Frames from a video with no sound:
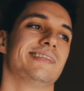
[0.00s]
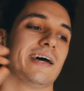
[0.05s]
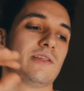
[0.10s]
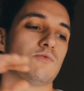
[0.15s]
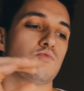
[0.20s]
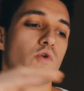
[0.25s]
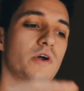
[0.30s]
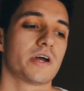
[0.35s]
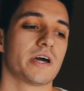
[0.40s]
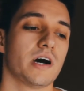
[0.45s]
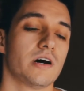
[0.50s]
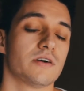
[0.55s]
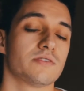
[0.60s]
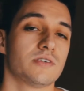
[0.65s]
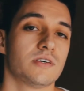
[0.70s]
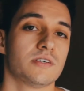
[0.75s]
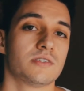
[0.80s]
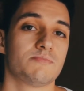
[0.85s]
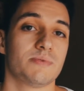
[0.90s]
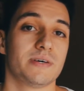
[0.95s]
that
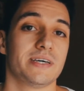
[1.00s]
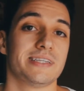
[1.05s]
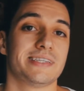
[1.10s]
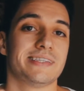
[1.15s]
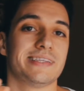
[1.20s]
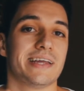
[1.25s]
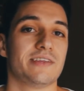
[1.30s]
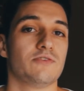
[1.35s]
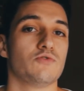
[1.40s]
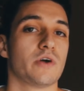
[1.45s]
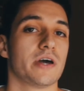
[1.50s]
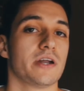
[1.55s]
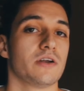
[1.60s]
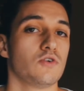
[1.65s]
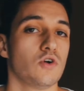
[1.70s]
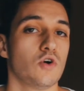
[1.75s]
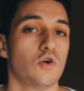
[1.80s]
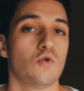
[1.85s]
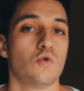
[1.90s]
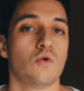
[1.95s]
workout split that you can
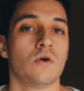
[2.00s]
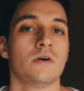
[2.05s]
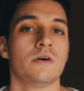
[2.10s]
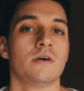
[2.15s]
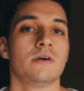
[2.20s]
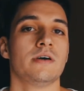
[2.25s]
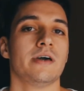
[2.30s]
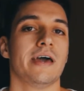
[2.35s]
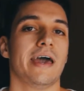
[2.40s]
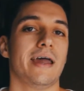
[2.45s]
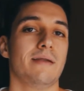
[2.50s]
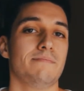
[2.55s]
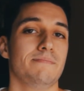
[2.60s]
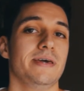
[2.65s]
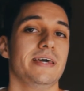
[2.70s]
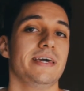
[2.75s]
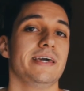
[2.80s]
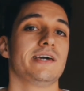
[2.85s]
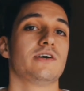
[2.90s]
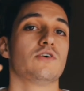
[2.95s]
go and
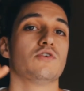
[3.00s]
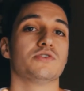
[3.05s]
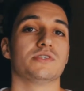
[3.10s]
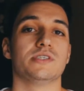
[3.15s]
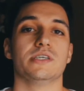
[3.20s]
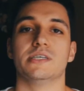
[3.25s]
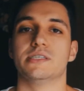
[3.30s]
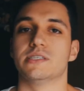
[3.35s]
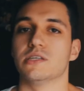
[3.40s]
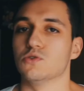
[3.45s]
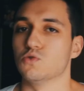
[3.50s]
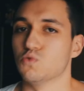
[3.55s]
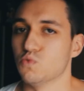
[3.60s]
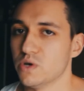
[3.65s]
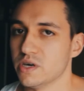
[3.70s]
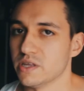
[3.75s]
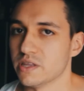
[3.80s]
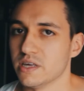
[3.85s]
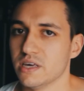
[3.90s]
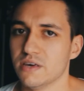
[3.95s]
be consistent
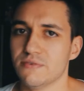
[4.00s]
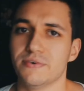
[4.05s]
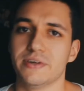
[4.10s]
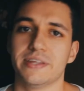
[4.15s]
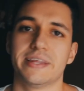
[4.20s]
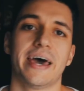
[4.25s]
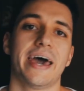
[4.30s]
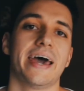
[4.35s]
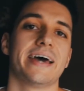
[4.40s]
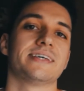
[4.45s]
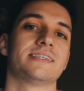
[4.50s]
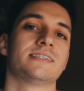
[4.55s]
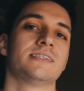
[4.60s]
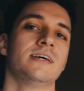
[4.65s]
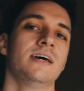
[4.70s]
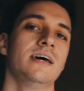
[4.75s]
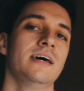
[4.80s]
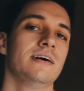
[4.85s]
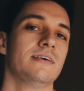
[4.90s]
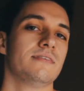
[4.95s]
with. If it
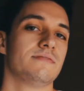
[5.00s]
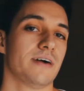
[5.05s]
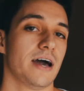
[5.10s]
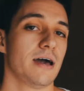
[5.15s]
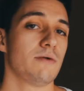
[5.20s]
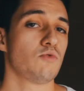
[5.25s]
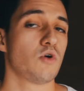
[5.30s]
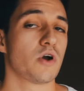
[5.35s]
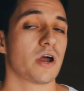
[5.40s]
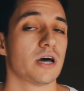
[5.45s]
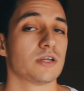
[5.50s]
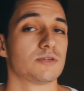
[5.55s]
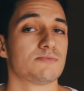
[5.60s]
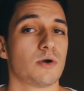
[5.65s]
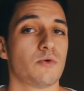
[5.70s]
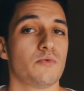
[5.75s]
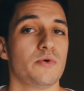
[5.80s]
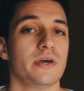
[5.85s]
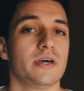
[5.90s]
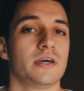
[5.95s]
has five workouts
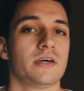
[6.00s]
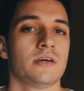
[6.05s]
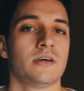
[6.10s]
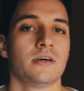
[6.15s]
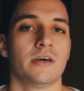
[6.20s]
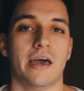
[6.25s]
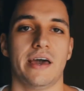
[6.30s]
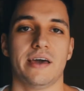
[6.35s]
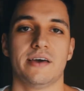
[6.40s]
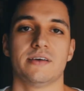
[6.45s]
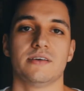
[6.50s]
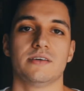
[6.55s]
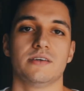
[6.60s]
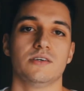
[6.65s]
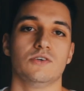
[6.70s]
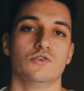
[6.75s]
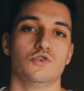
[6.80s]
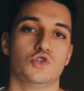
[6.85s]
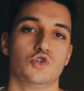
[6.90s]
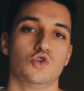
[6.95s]
per week,
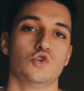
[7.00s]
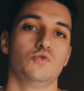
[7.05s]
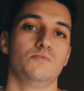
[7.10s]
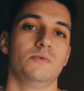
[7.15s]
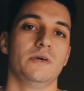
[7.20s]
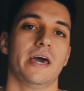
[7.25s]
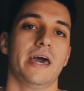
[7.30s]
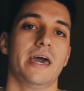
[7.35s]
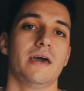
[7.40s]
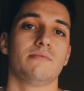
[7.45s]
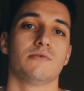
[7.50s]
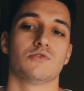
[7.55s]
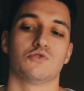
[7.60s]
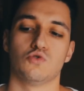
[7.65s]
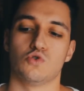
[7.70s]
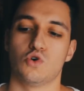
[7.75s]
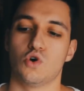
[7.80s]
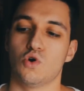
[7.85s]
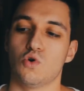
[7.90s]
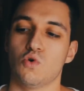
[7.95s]
you should be able
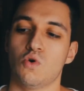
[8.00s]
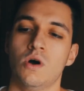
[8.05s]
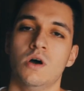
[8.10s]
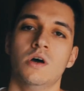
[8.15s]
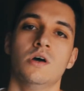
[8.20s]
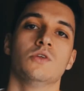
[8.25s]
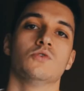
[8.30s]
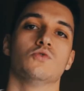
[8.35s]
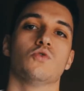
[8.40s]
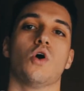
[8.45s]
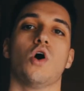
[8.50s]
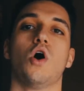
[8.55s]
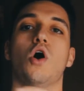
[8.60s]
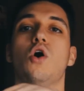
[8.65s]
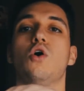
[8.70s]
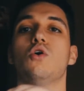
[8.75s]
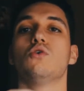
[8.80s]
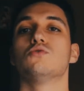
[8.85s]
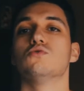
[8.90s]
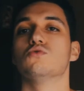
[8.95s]
to go to
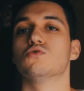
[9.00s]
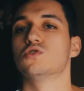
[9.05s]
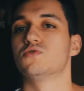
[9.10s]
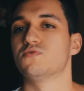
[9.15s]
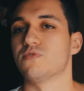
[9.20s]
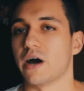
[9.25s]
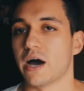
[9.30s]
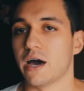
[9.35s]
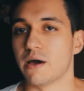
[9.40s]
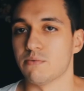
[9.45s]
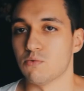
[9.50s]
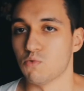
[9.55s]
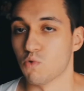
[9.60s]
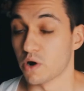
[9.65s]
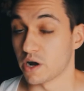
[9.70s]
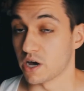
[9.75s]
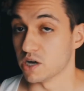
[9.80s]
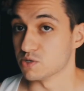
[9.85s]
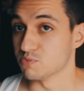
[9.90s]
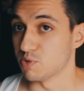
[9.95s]
all those five
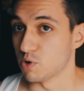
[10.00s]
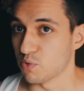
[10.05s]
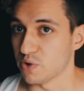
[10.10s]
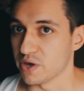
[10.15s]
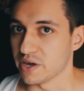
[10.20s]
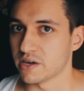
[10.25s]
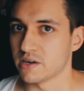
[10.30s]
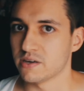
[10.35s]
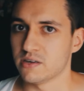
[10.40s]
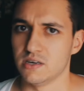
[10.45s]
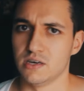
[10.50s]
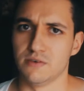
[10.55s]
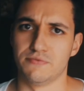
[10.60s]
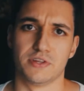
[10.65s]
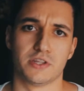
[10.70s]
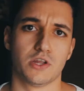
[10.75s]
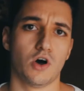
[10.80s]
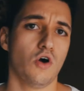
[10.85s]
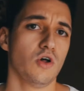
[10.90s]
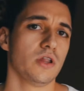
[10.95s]
workouts per week. If
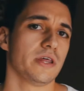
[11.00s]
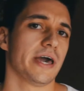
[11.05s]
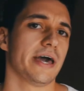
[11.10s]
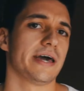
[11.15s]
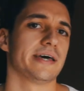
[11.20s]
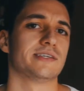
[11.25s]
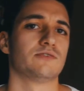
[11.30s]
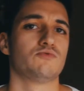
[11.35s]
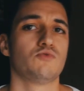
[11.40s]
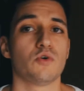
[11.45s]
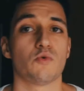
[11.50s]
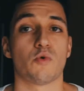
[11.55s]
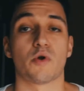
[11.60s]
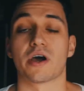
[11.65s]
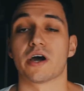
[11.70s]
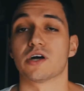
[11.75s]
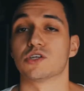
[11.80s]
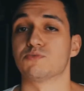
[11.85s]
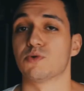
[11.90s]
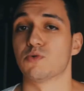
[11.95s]
it only has three
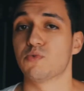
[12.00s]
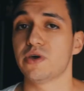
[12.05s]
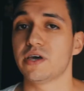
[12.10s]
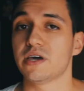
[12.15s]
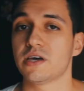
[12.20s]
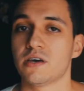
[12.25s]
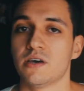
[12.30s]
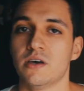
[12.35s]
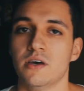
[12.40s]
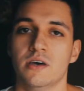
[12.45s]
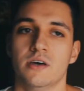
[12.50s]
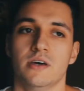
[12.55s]
workouts per week,